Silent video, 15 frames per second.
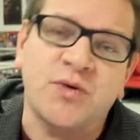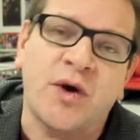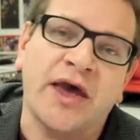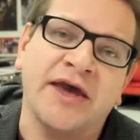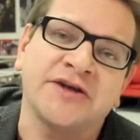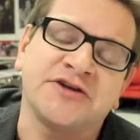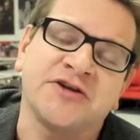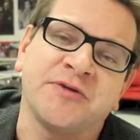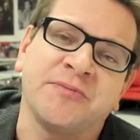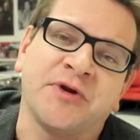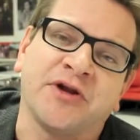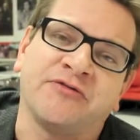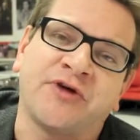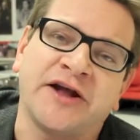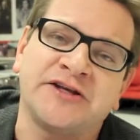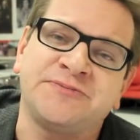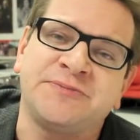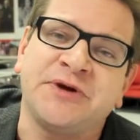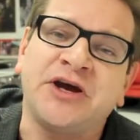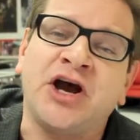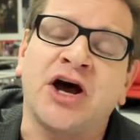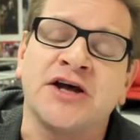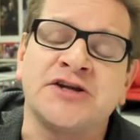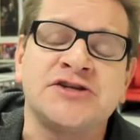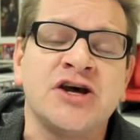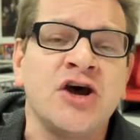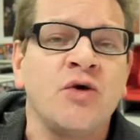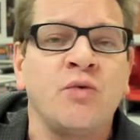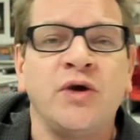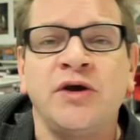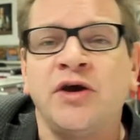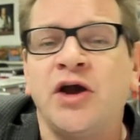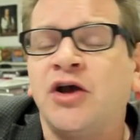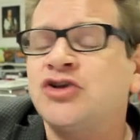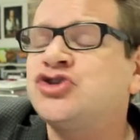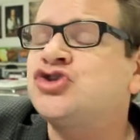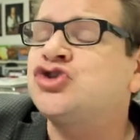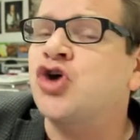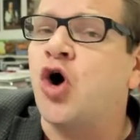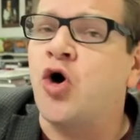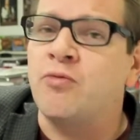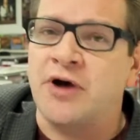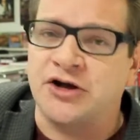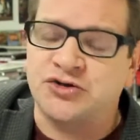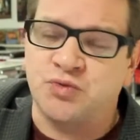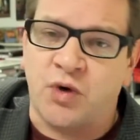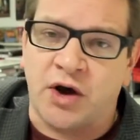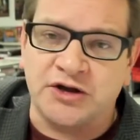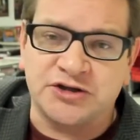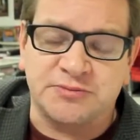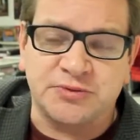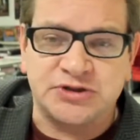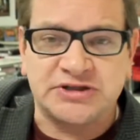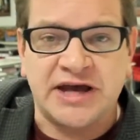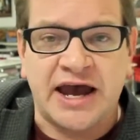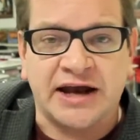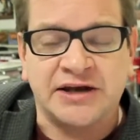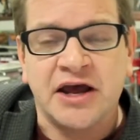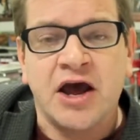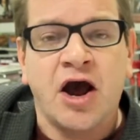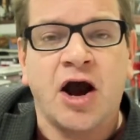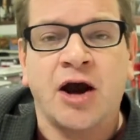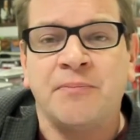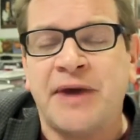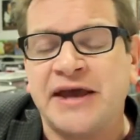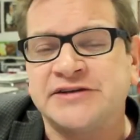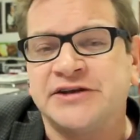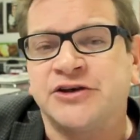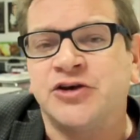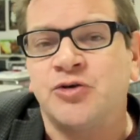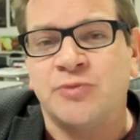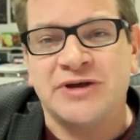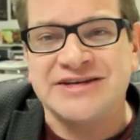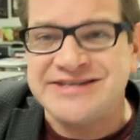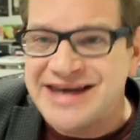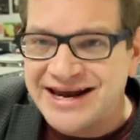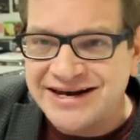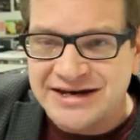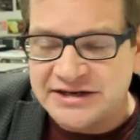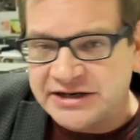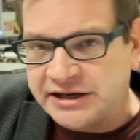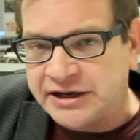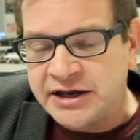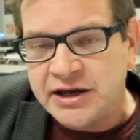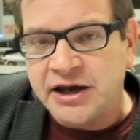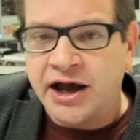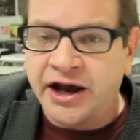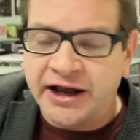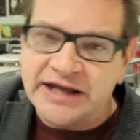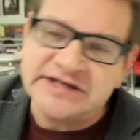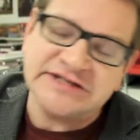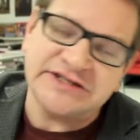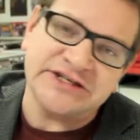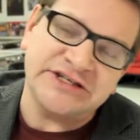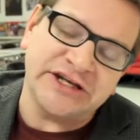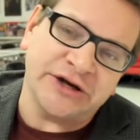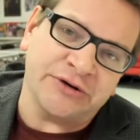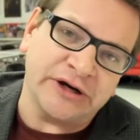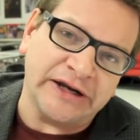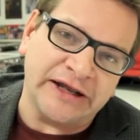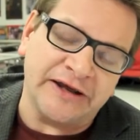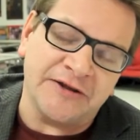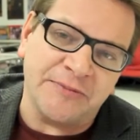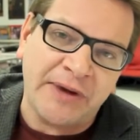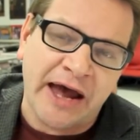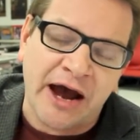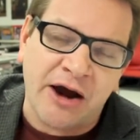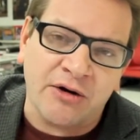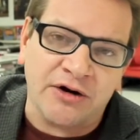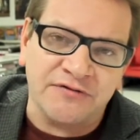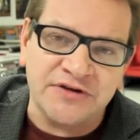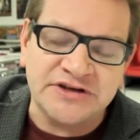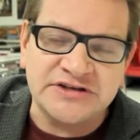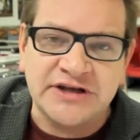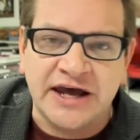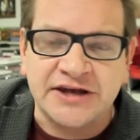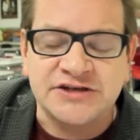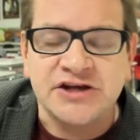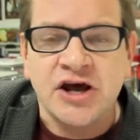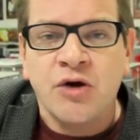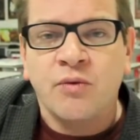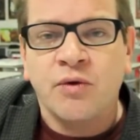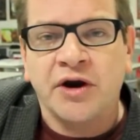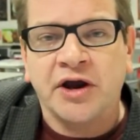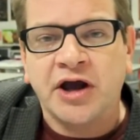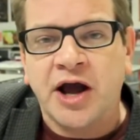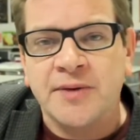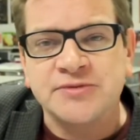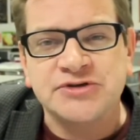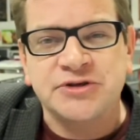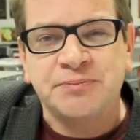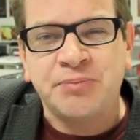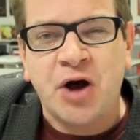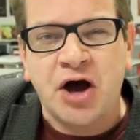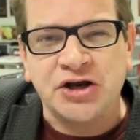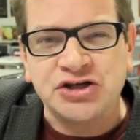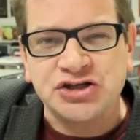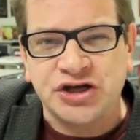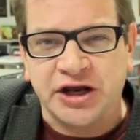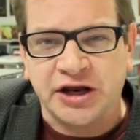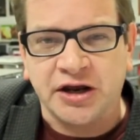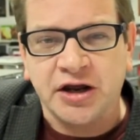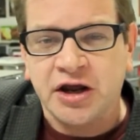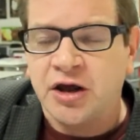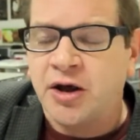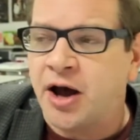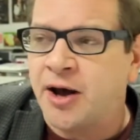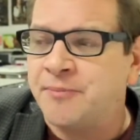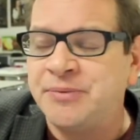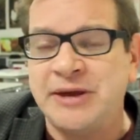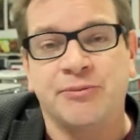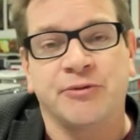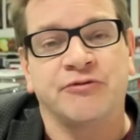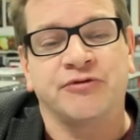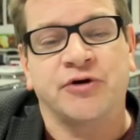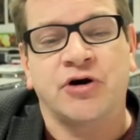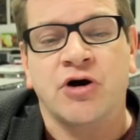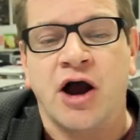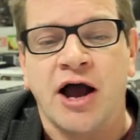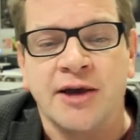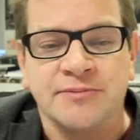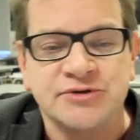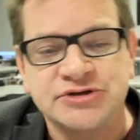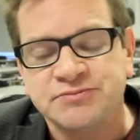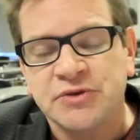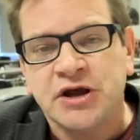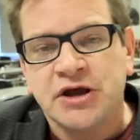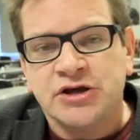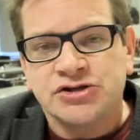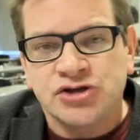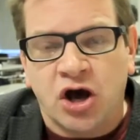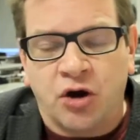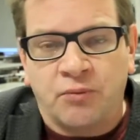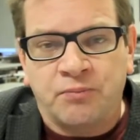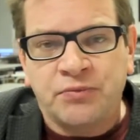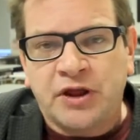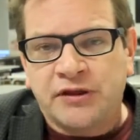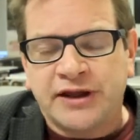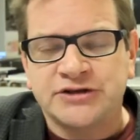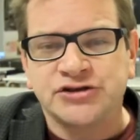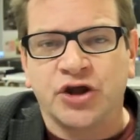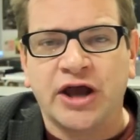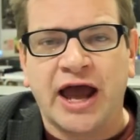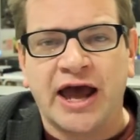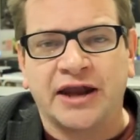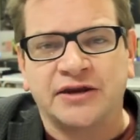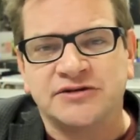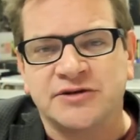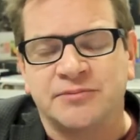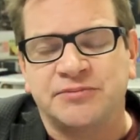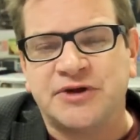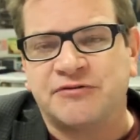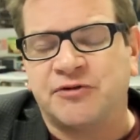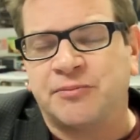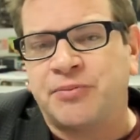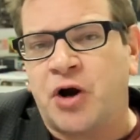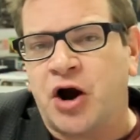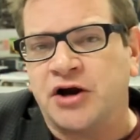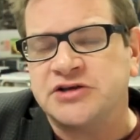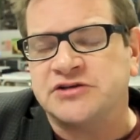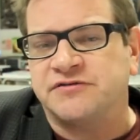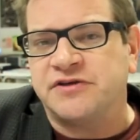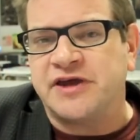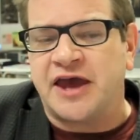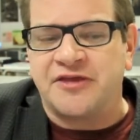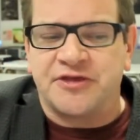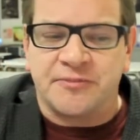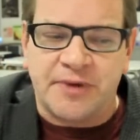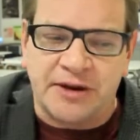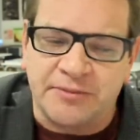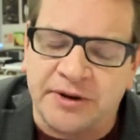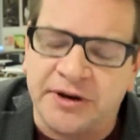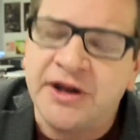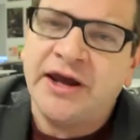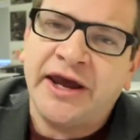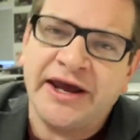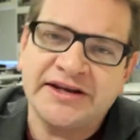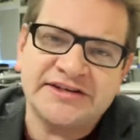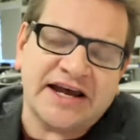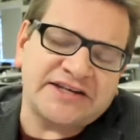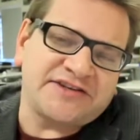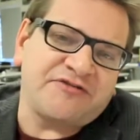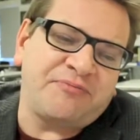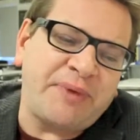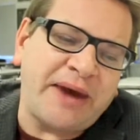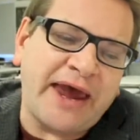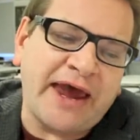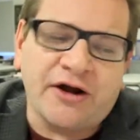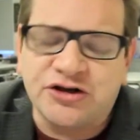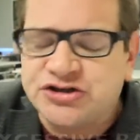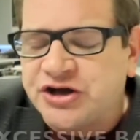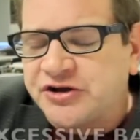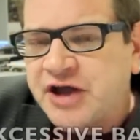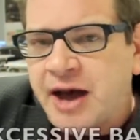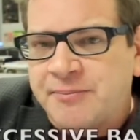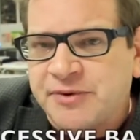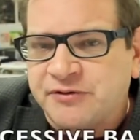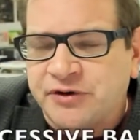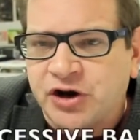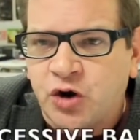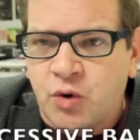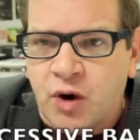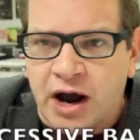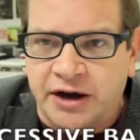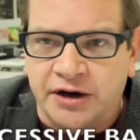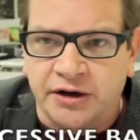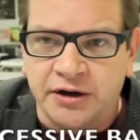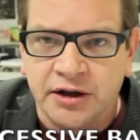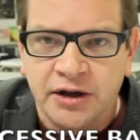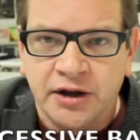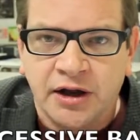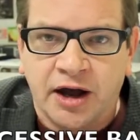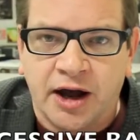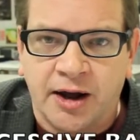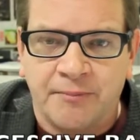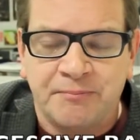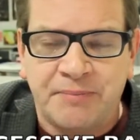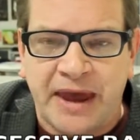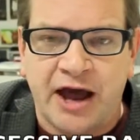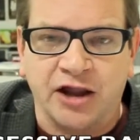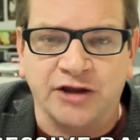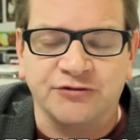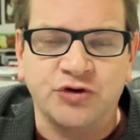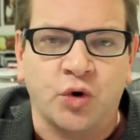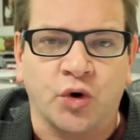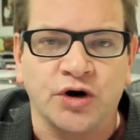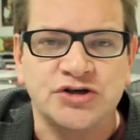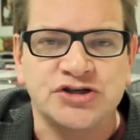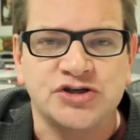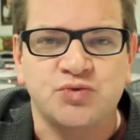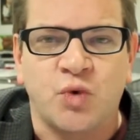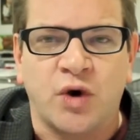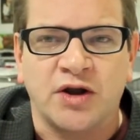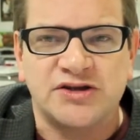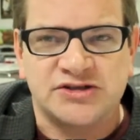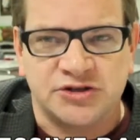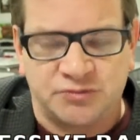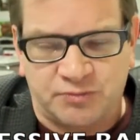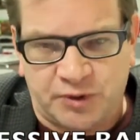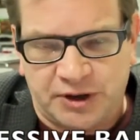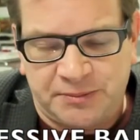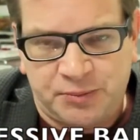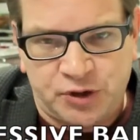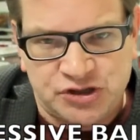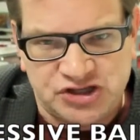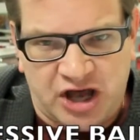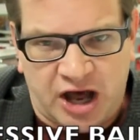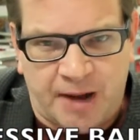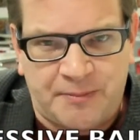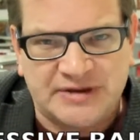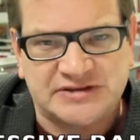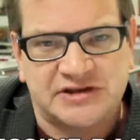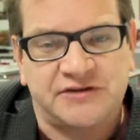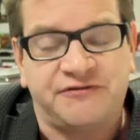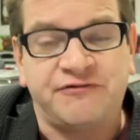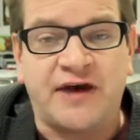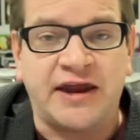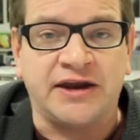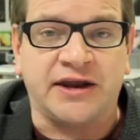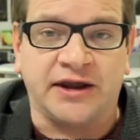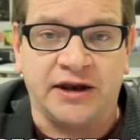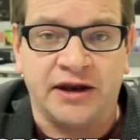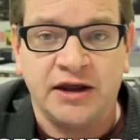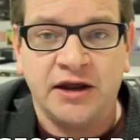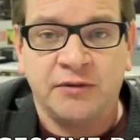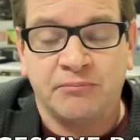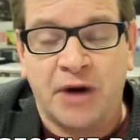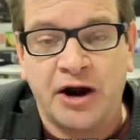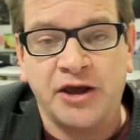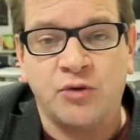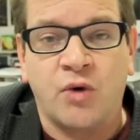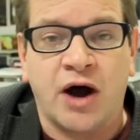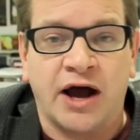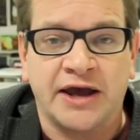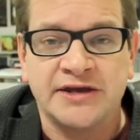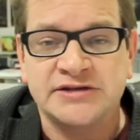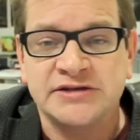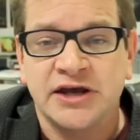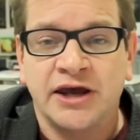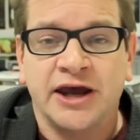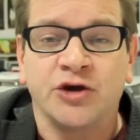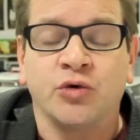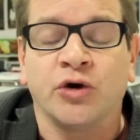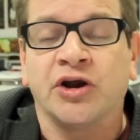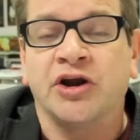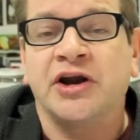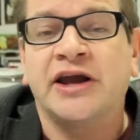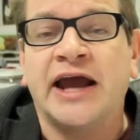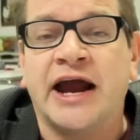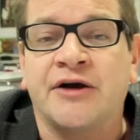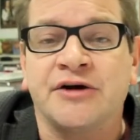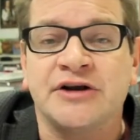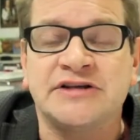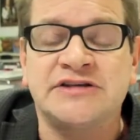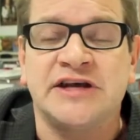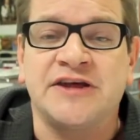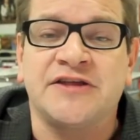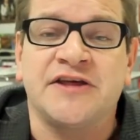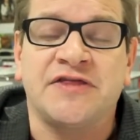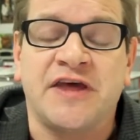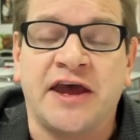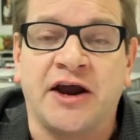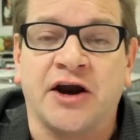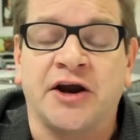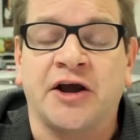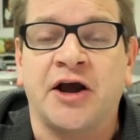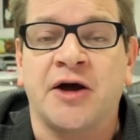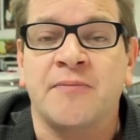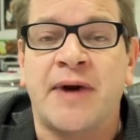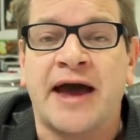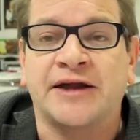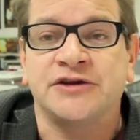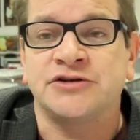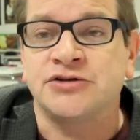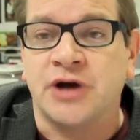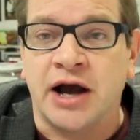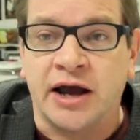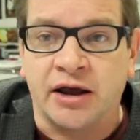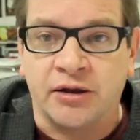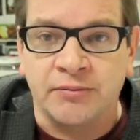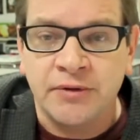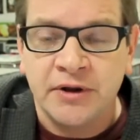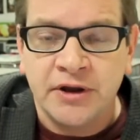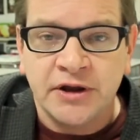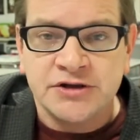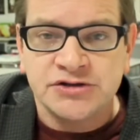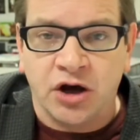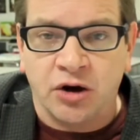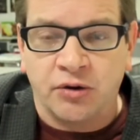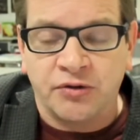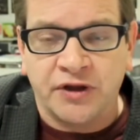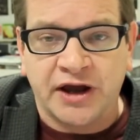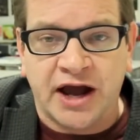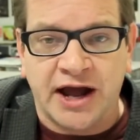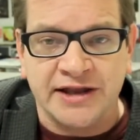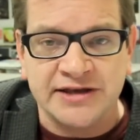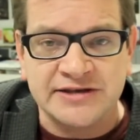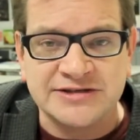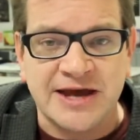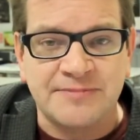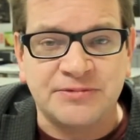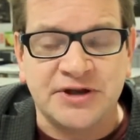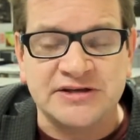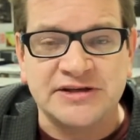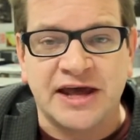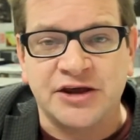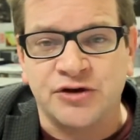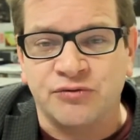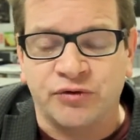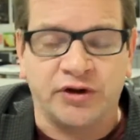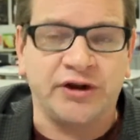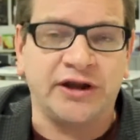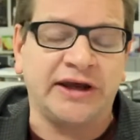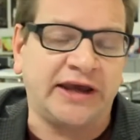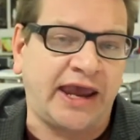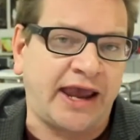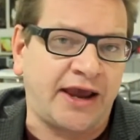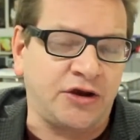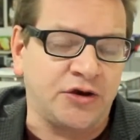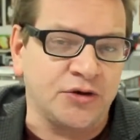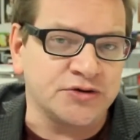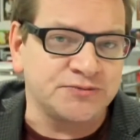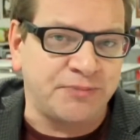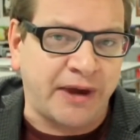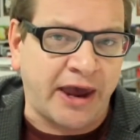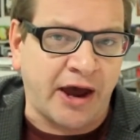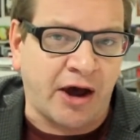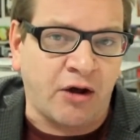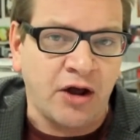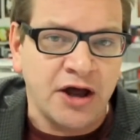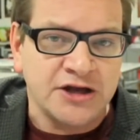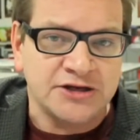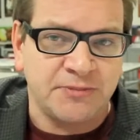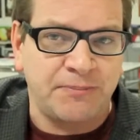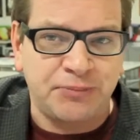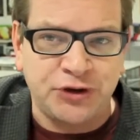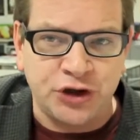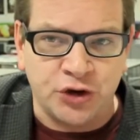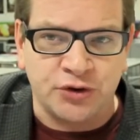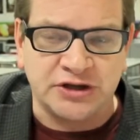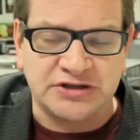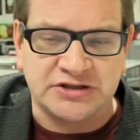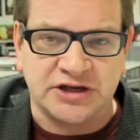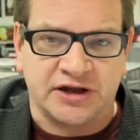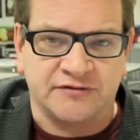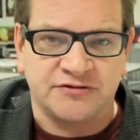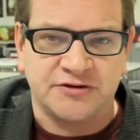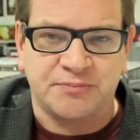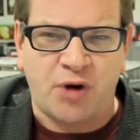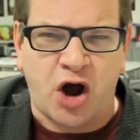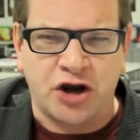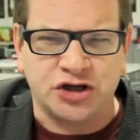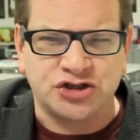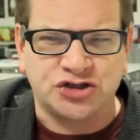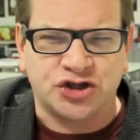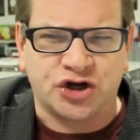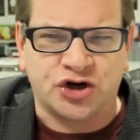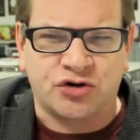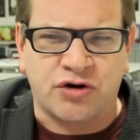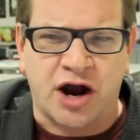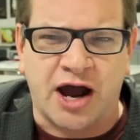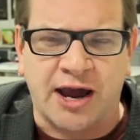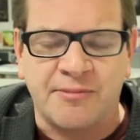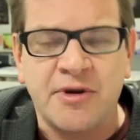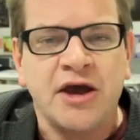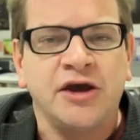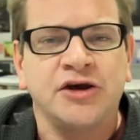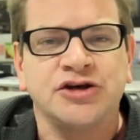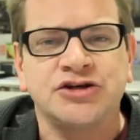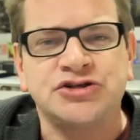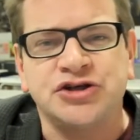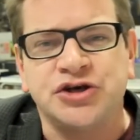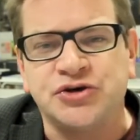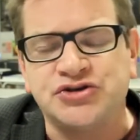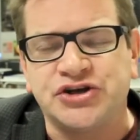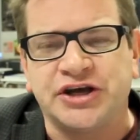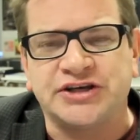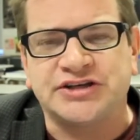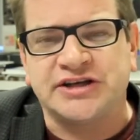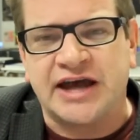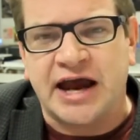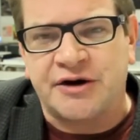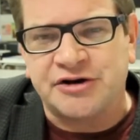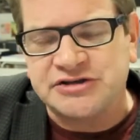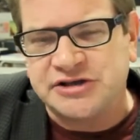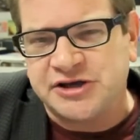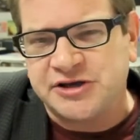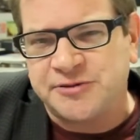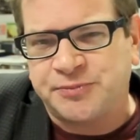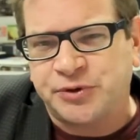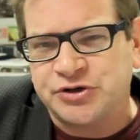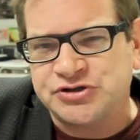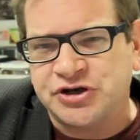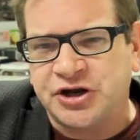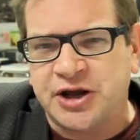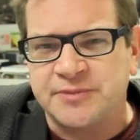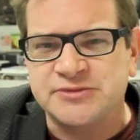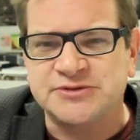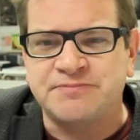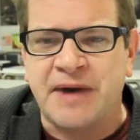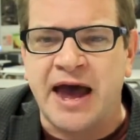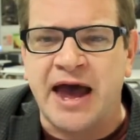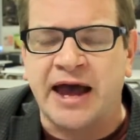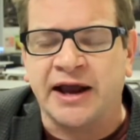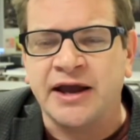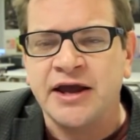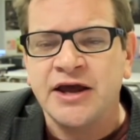way into the Bill of Rights because we so much want to protect our basic human dignity against the tyranny and the power of the states when it comes to punishing people for crimes. So, let's look at some different parts of the 8th Amendment. Excessive bail shall not be required. Bail, of course, is what somebody puts up as a defendant, money-wise, in order to guarantee that they are going to come back to trial. So the concept is that you really can't use bail to be punitive, to punish the crime. You're just using it to guarantee the person comes back.